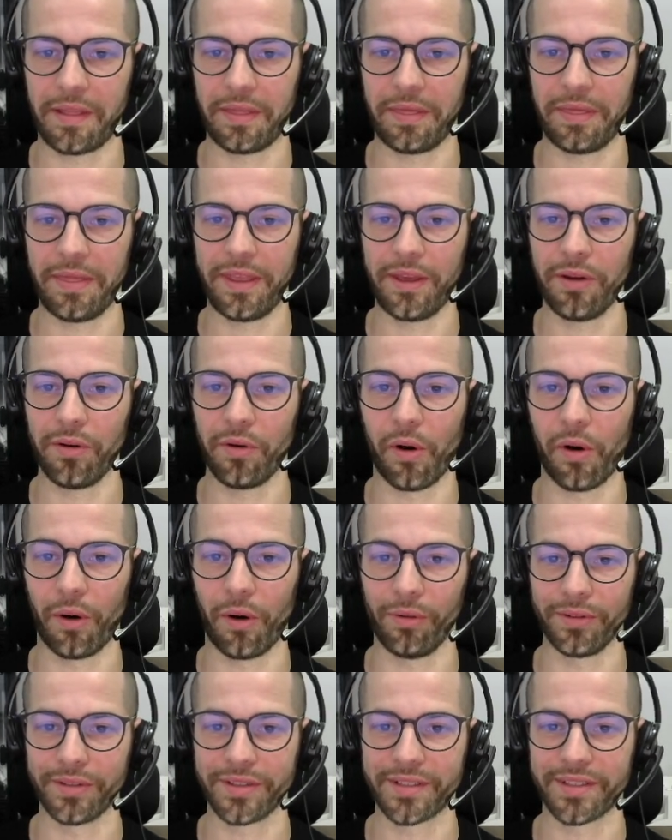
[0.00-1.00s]
new
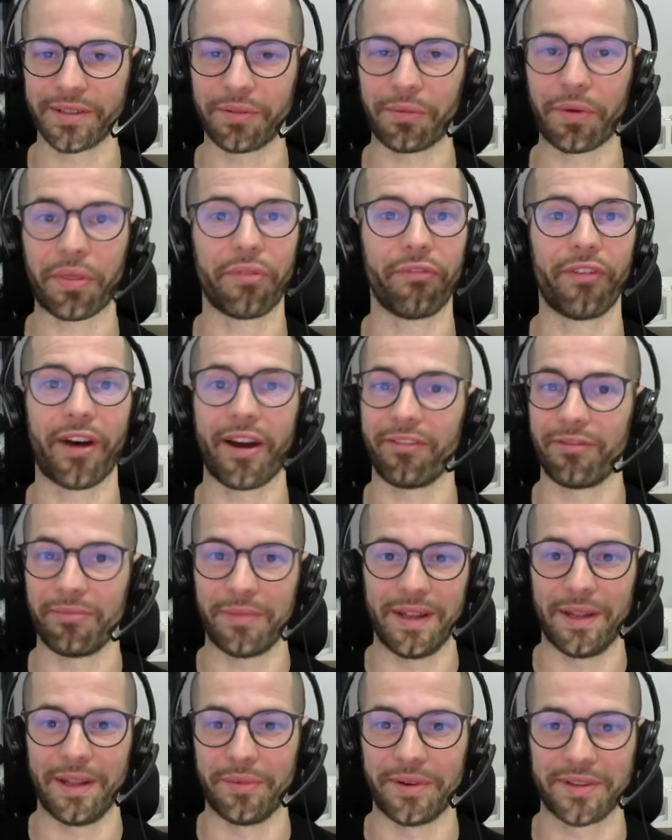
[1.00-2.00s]
holes with 5
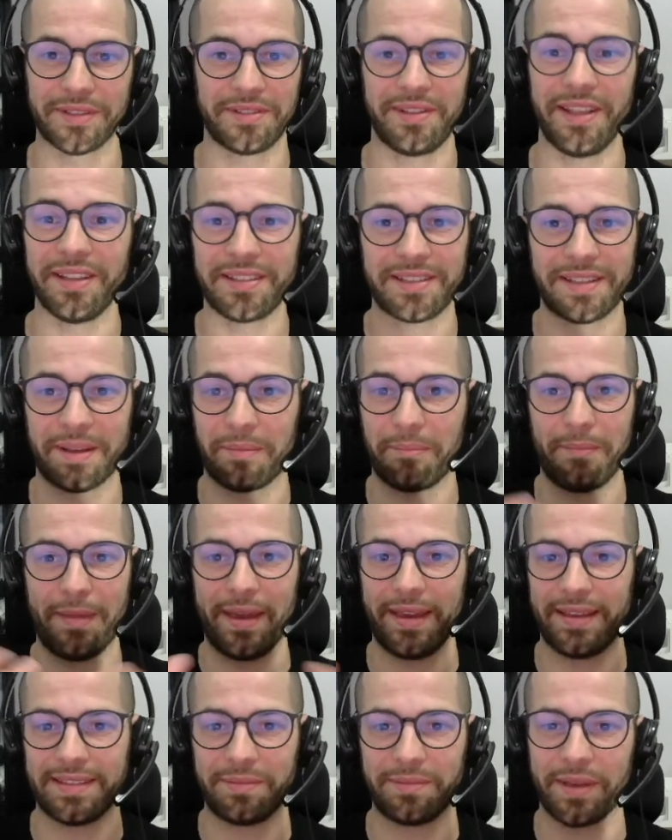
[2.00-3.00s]
millimeters. That's
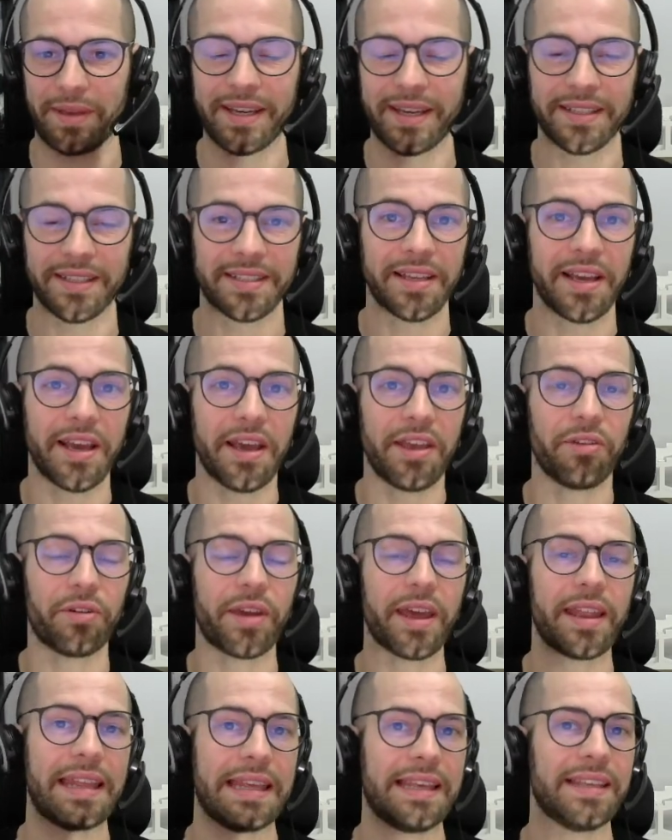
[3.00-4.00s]
amazing, because you
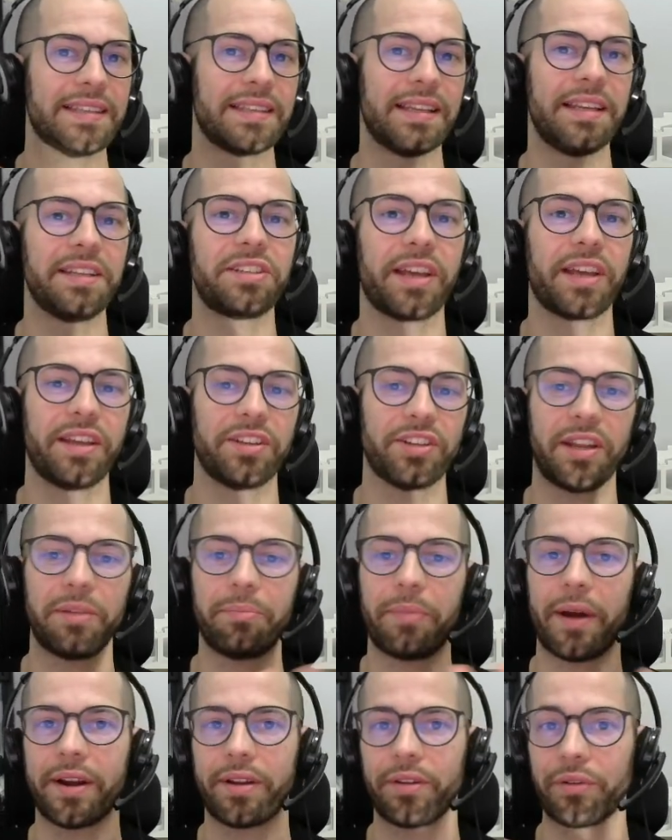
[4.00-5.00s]
can easily change
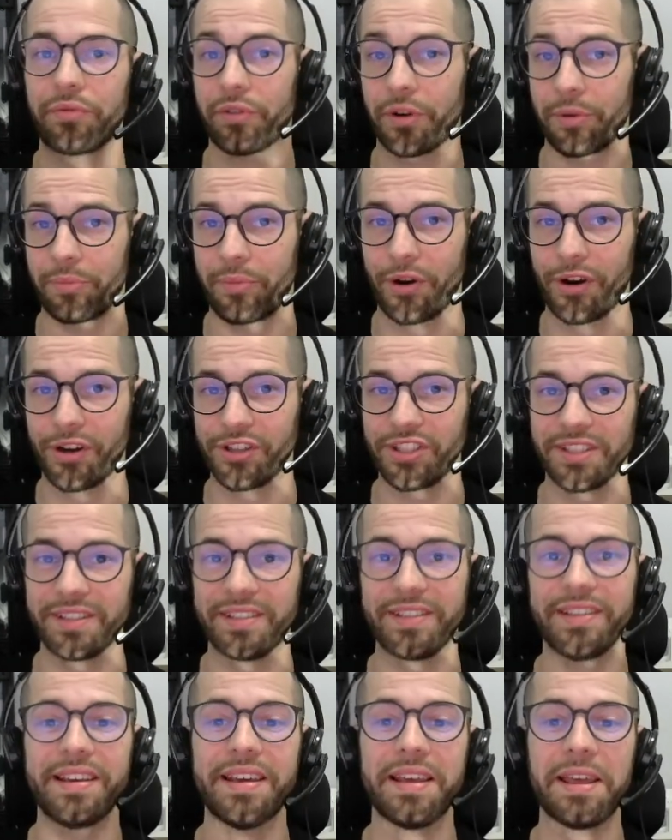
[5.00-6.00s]
any part of your
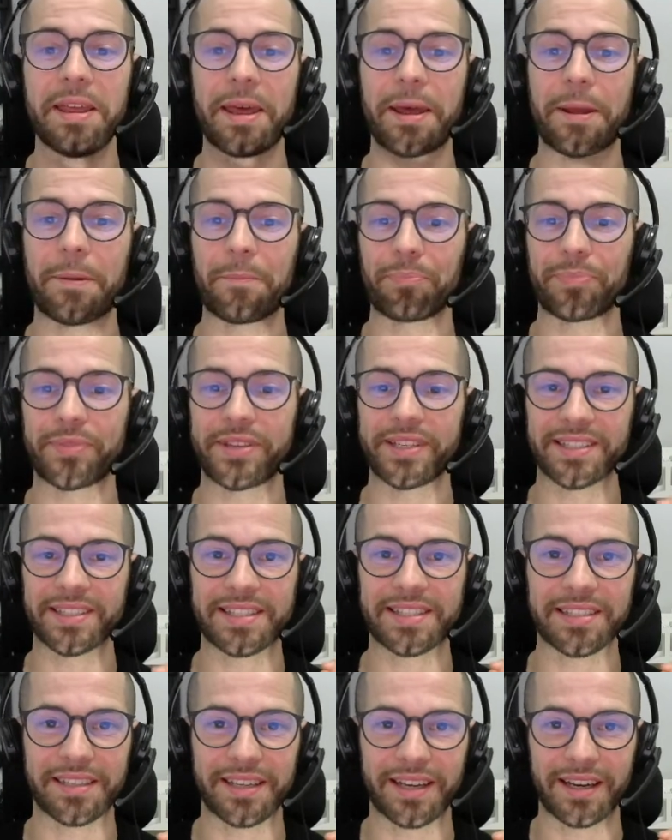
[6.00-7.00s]
project and
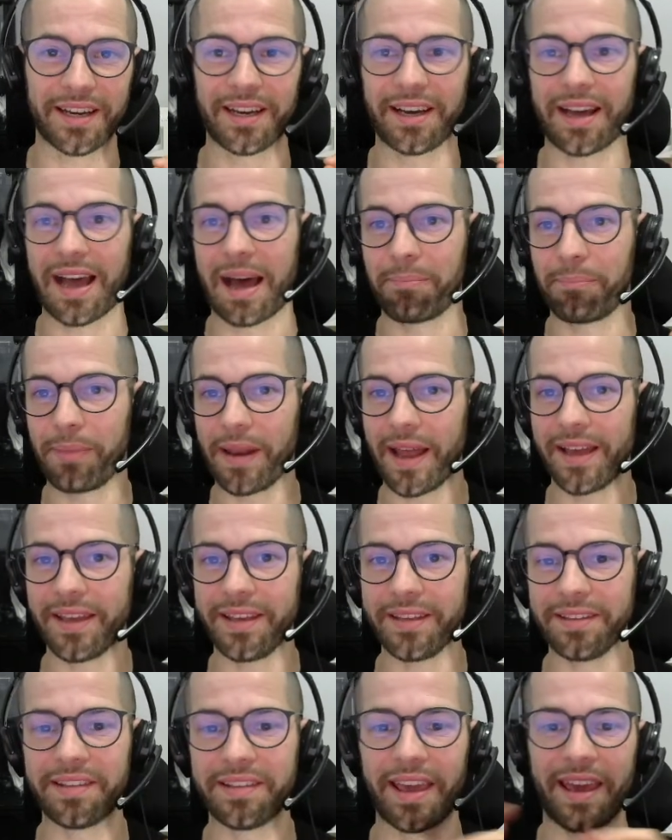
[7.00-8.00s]
just apply
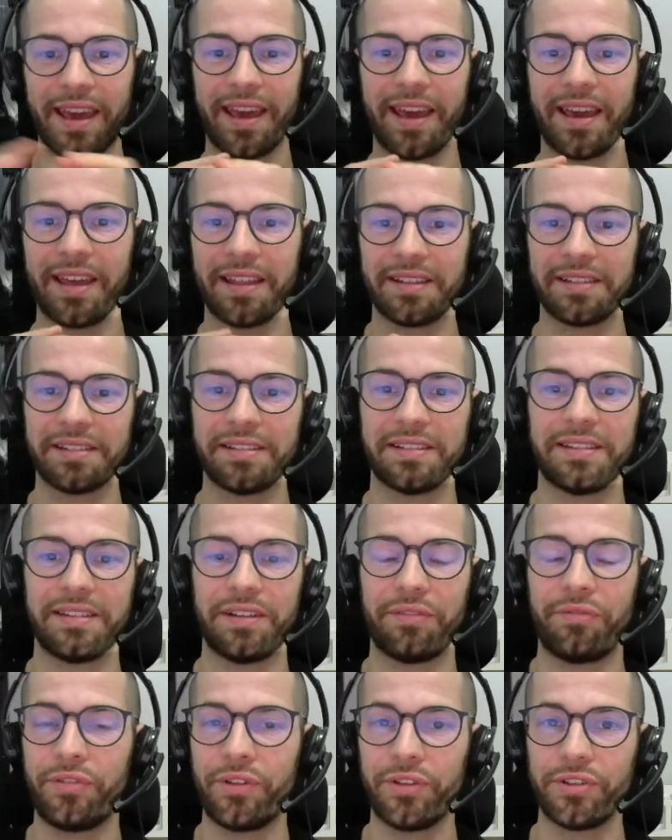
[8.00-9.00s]
it, and
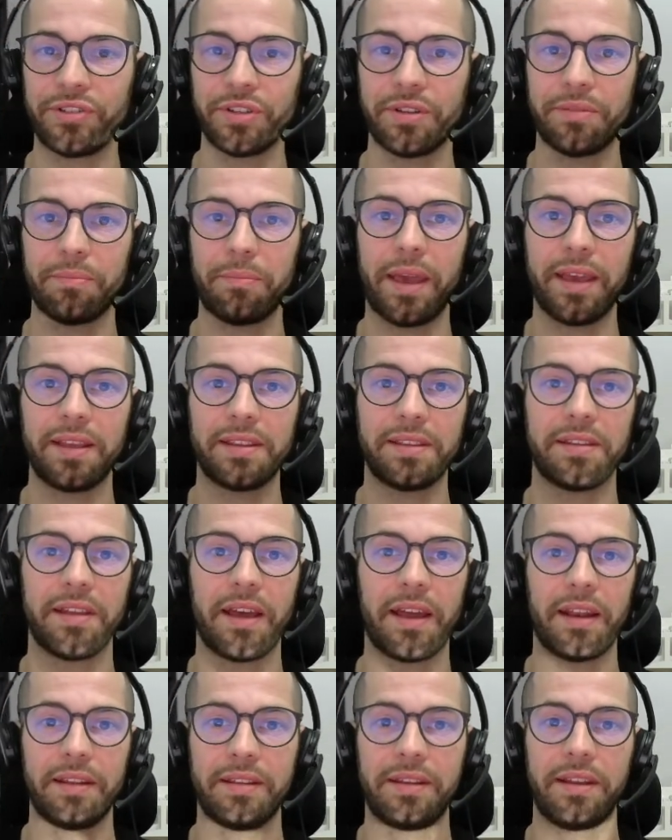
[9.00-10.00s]
Fusion make
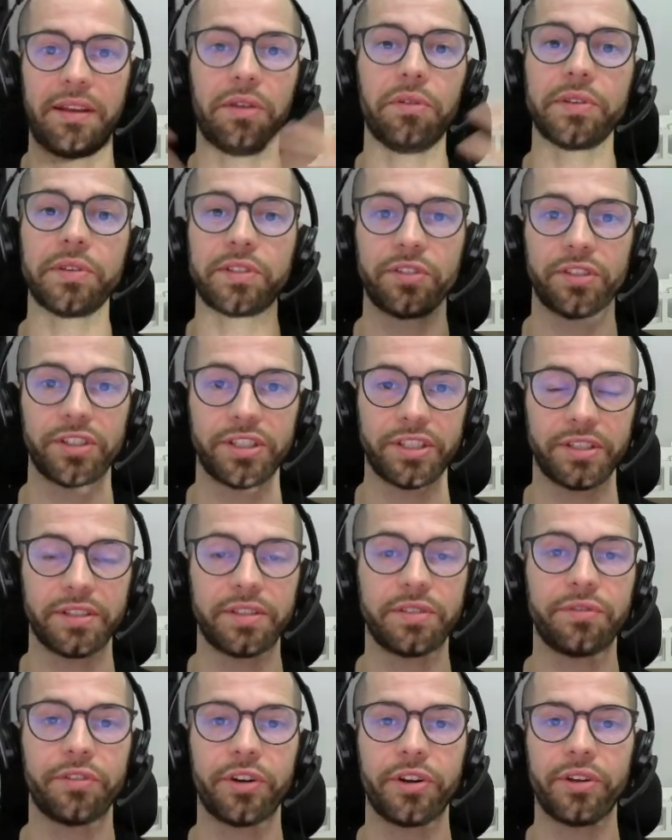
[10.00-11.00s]
the new
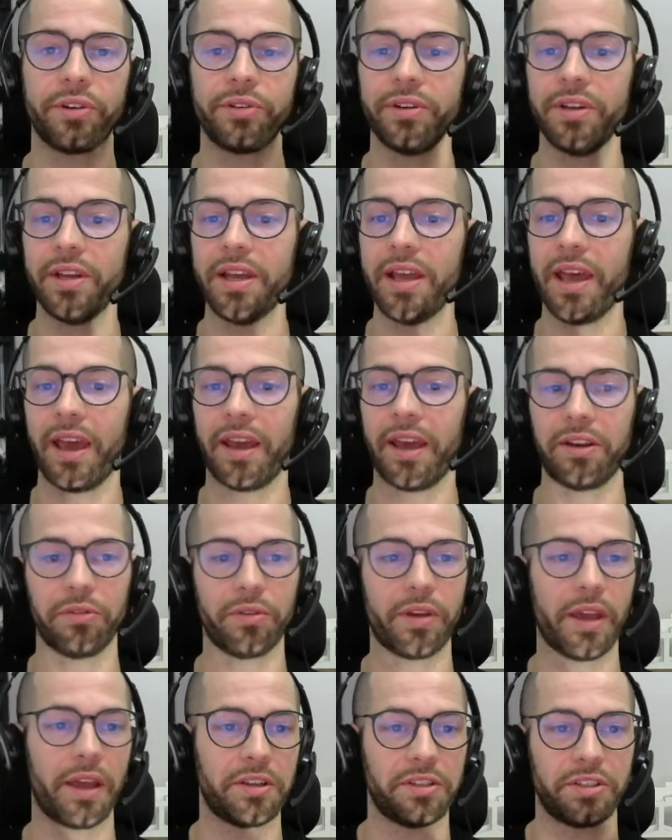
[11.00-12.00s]
extrusions for you, and
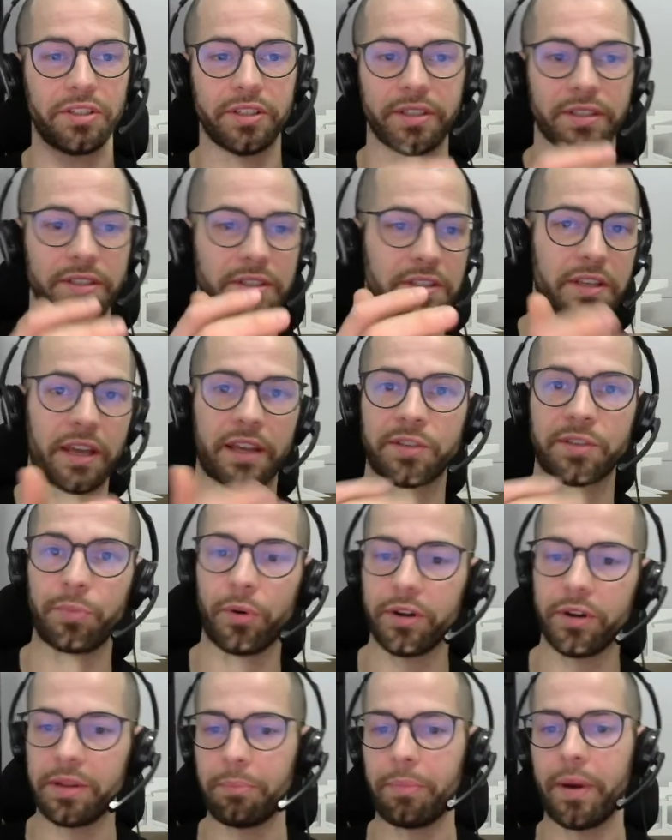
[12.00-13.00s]
you can just
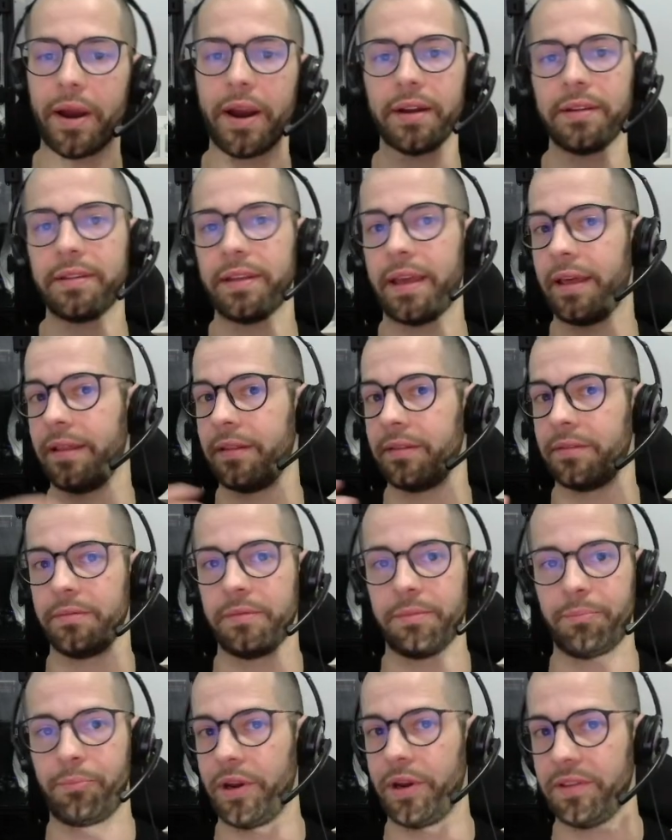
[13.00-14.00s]
export the part
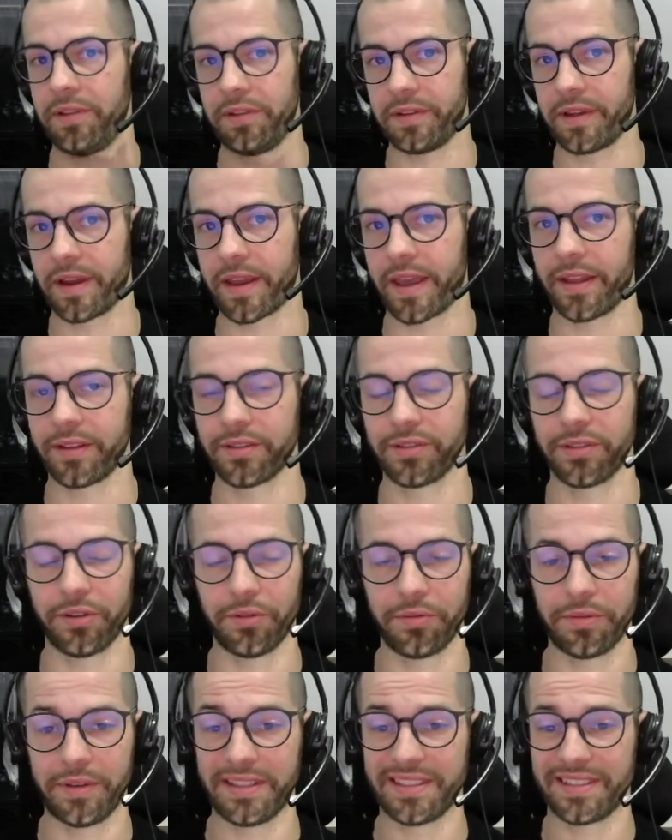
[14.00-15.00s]
and print it again.
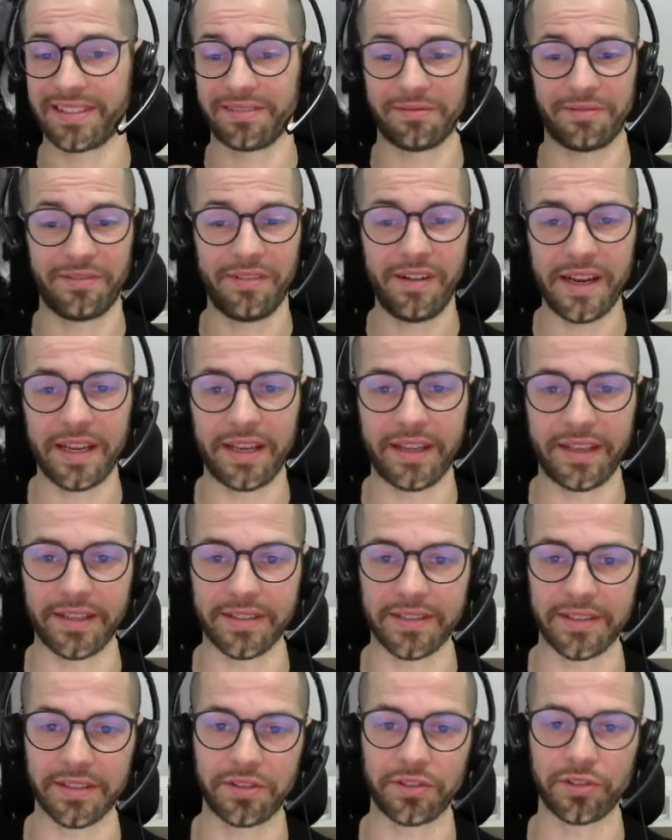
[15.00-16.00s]
So it's really
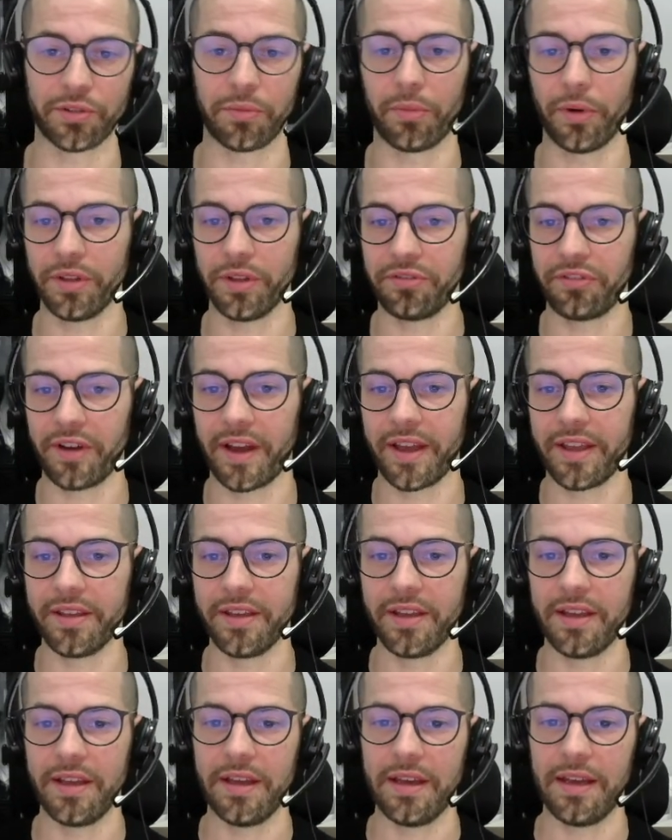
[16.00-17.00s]
easy to modify.